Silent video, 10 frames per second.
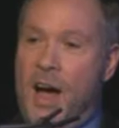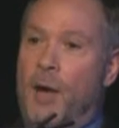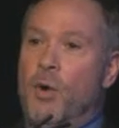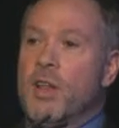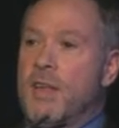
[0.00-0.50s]
I
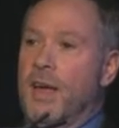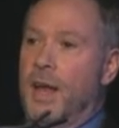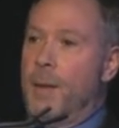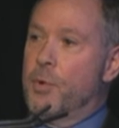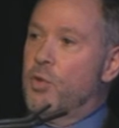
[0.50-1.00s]
want to take an
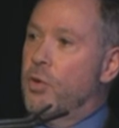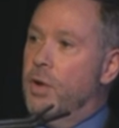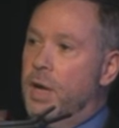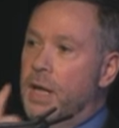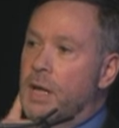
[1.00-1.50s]

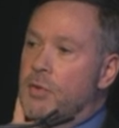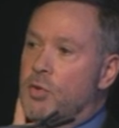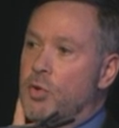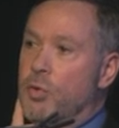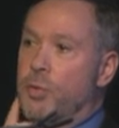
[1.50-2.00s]
opportunity
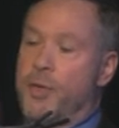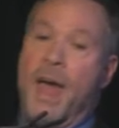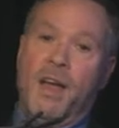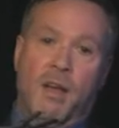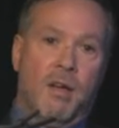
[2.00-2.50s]
to
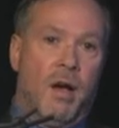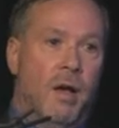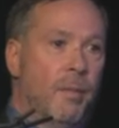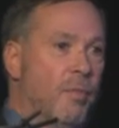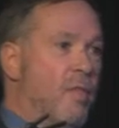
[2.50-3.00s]
thank
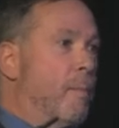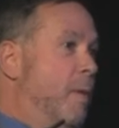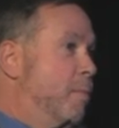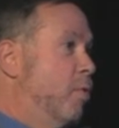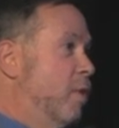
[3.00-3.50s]
some
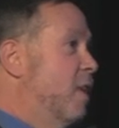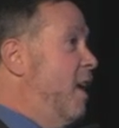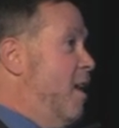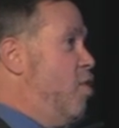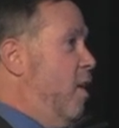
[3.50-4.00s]
people who didn't
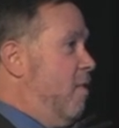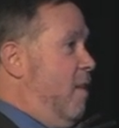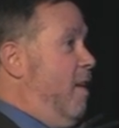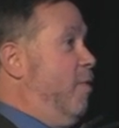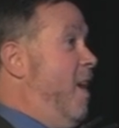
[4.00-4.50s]
get a chance to
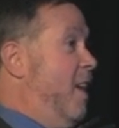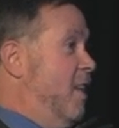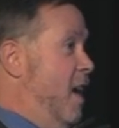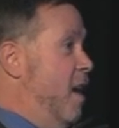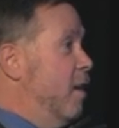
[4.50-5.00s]
get thanked
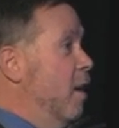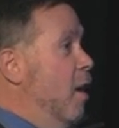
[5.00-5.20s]
yet.